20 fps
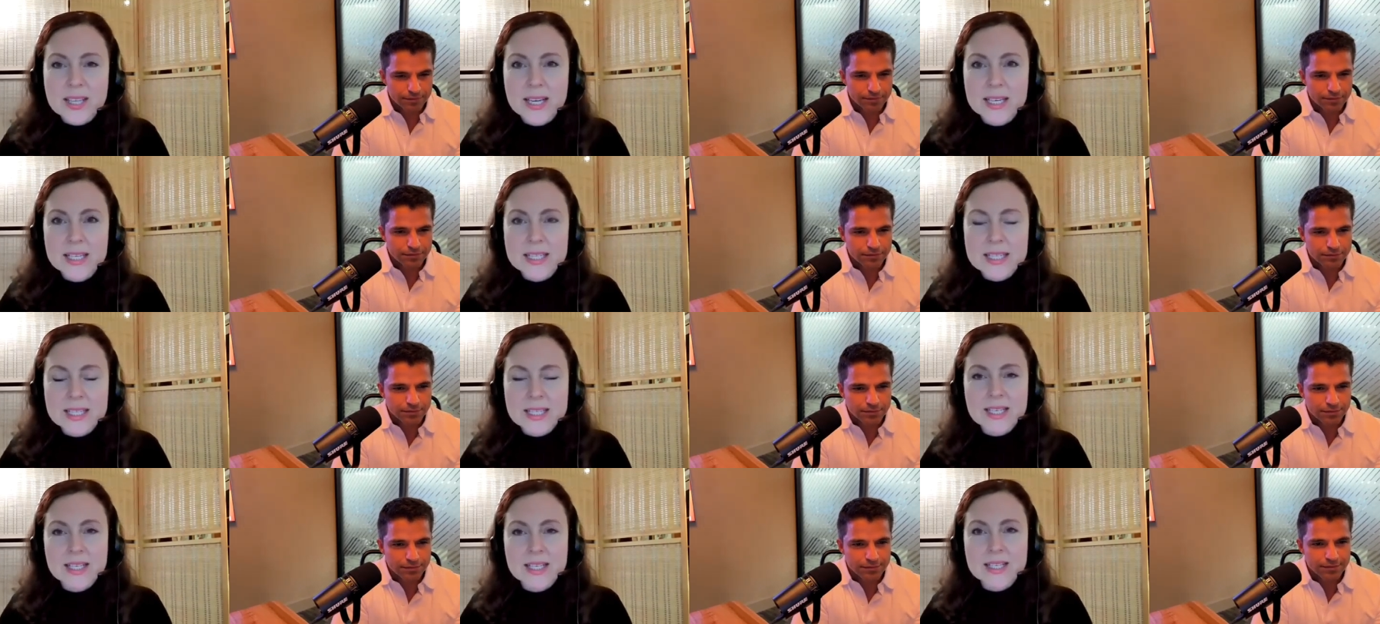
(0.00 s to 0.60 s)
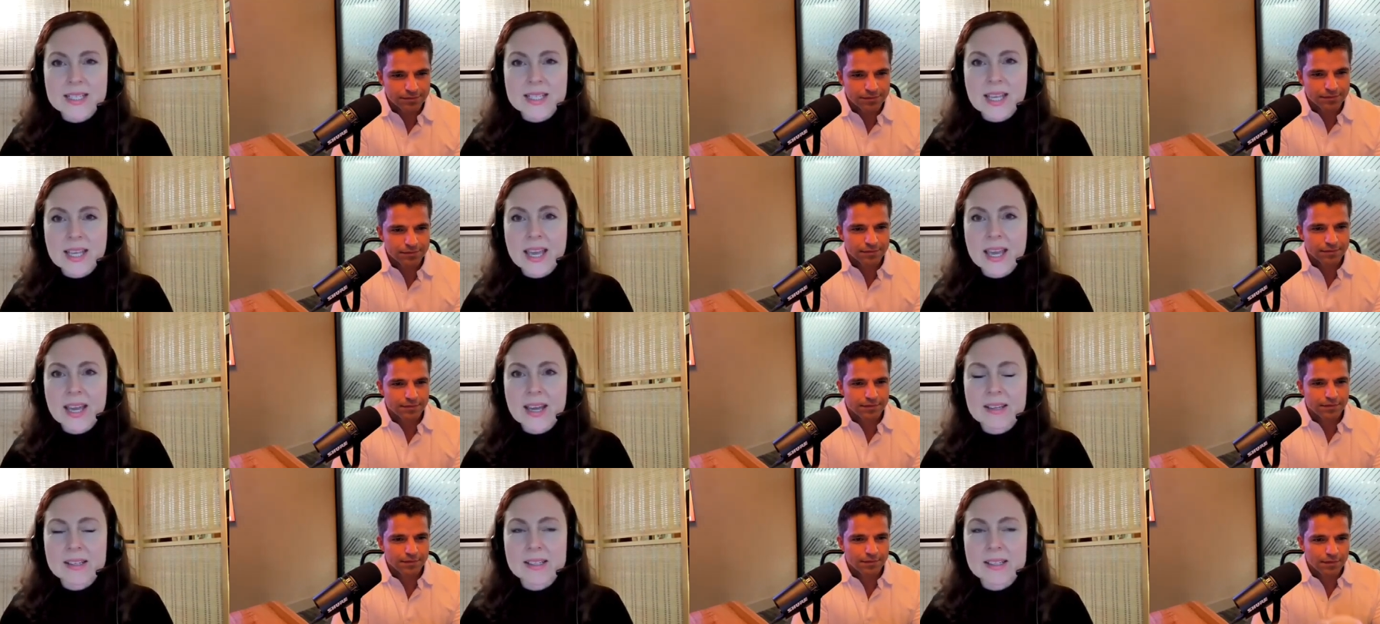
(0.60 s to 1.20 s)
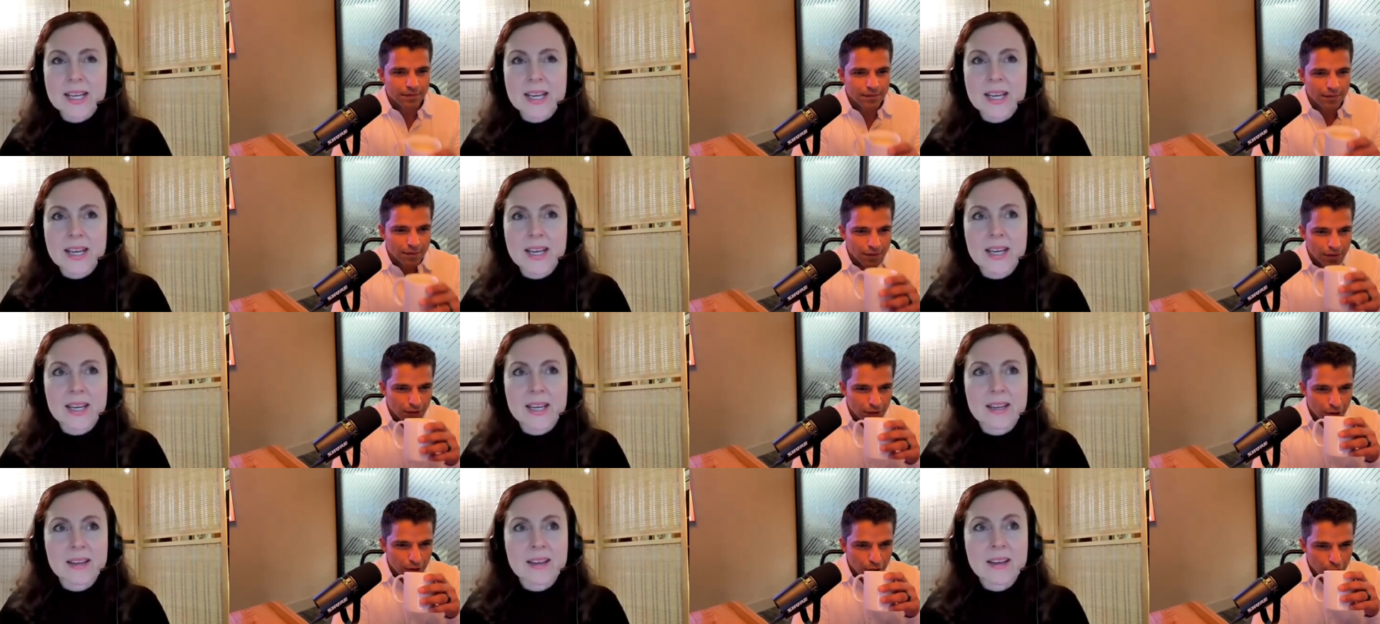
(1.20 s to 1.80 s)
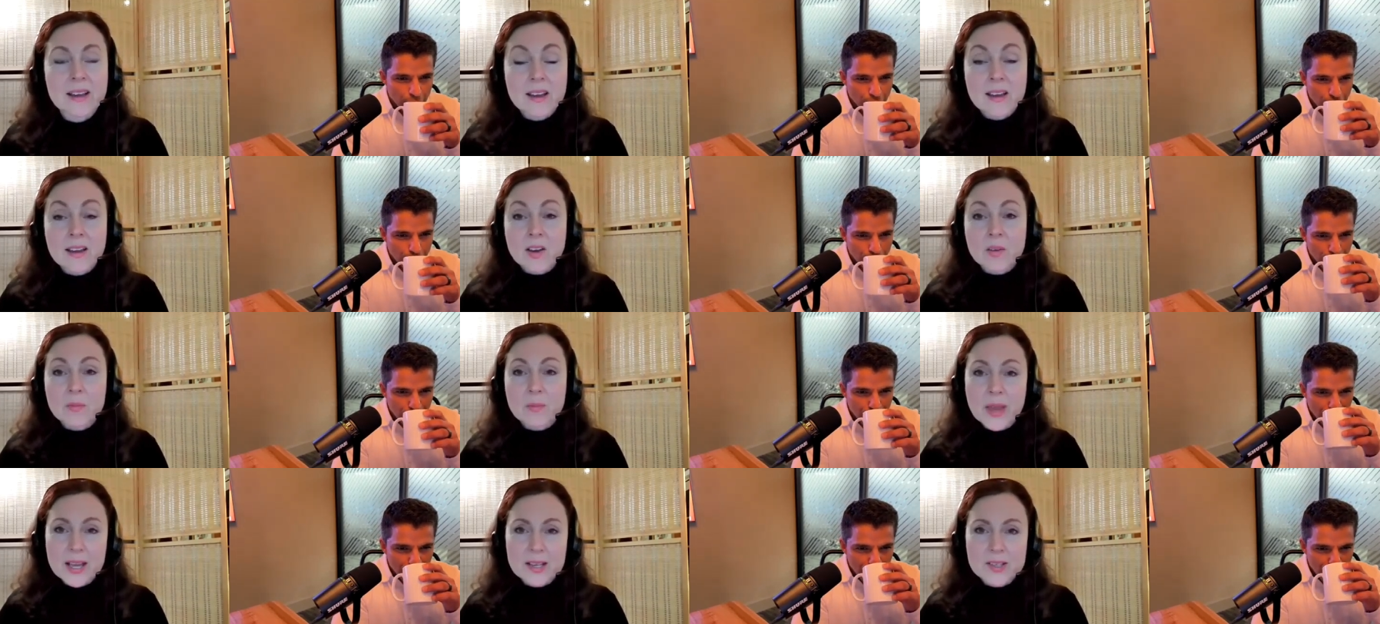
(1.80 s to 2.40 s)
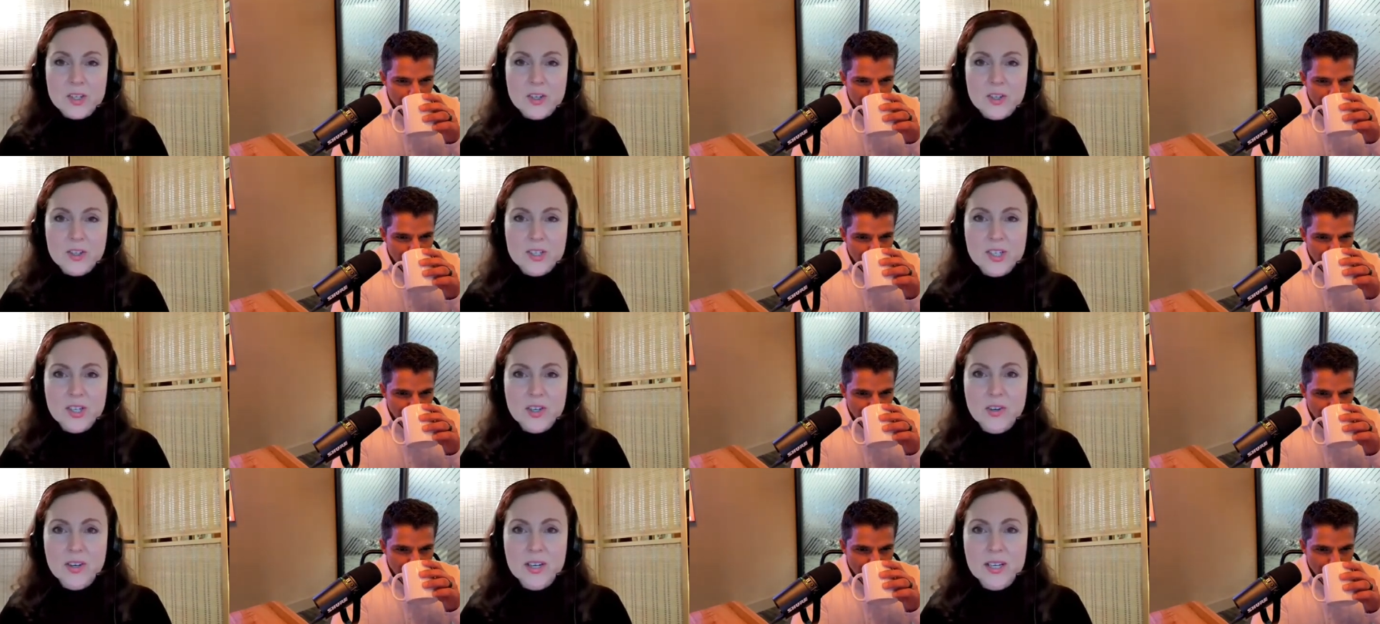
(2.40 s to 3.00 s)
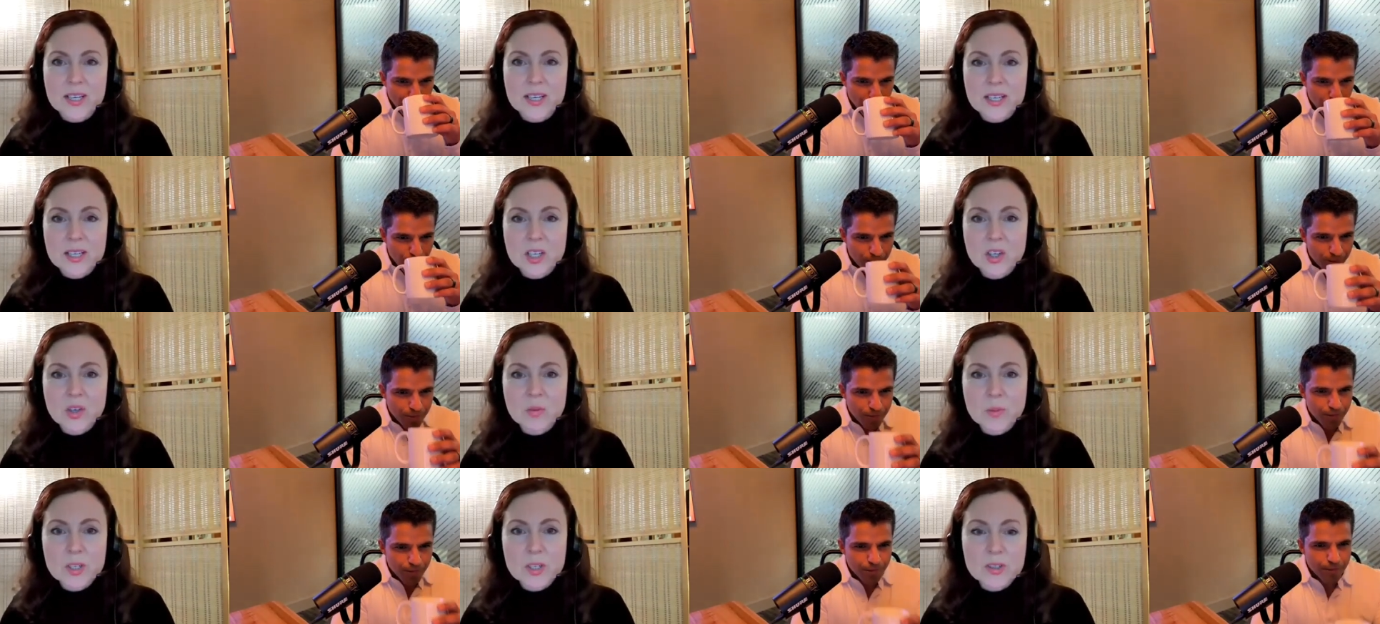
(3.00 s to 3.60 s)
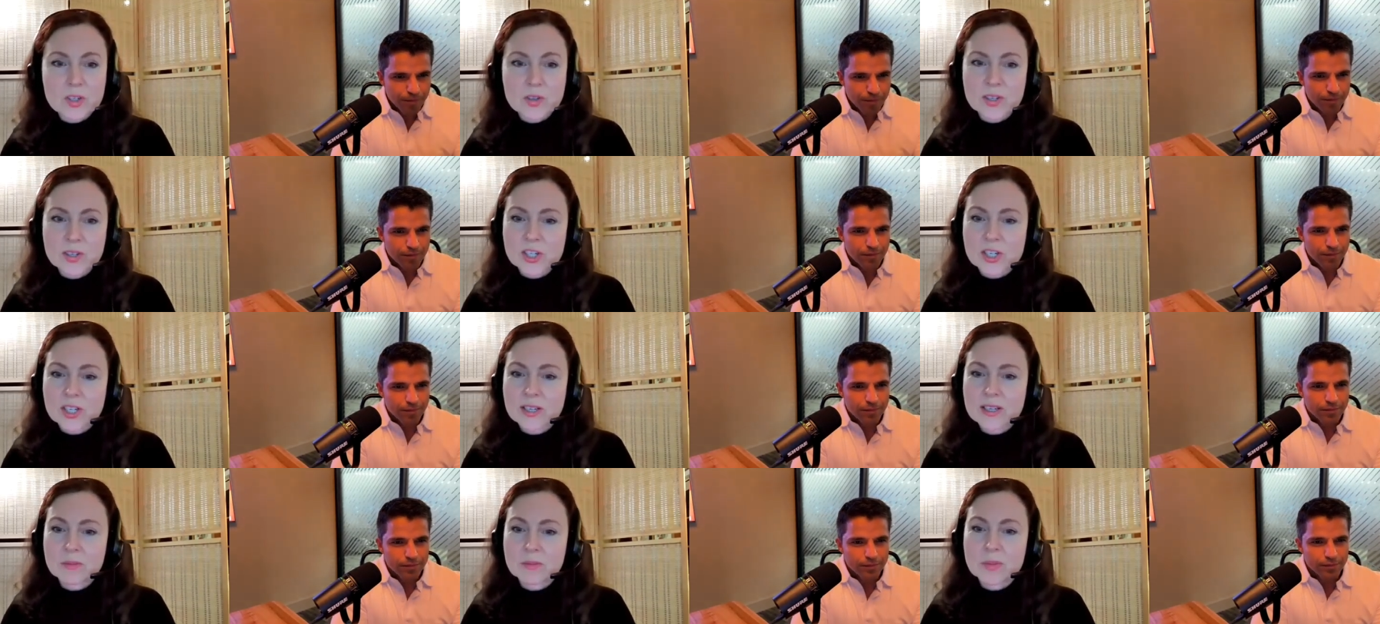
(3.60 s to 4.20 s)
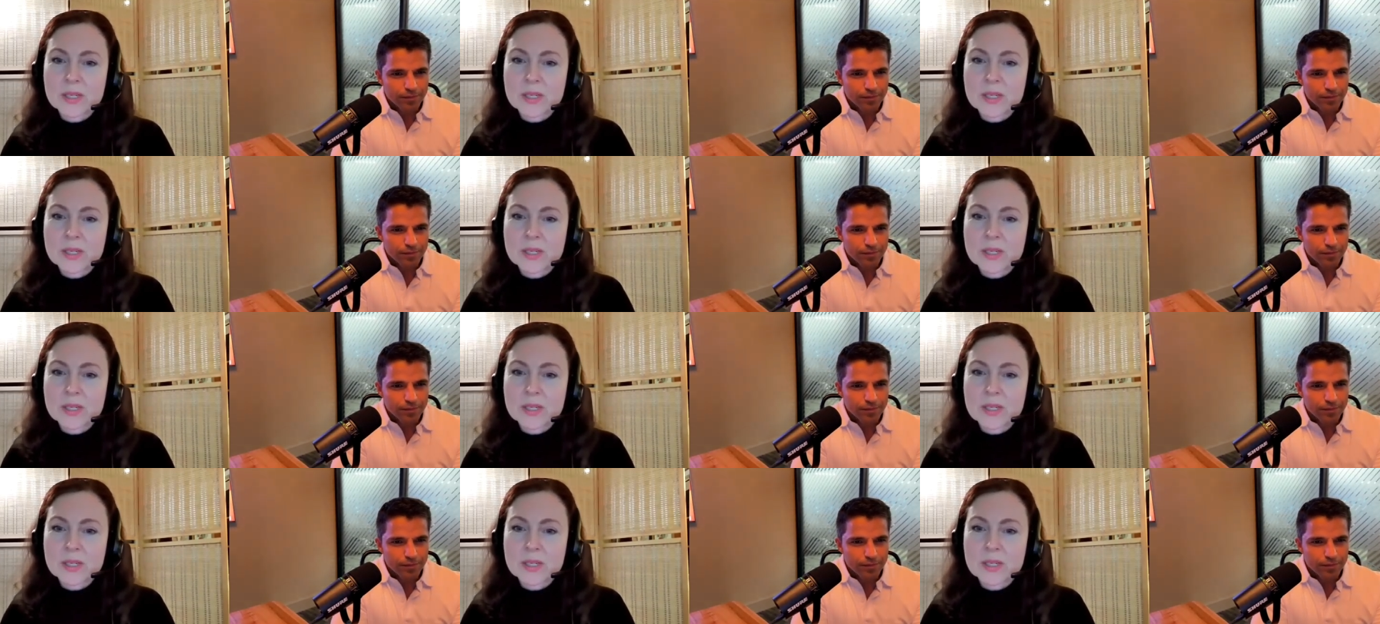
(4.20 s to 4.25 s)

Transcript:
Speaker 1: sciences and a master's degree in human nutrition and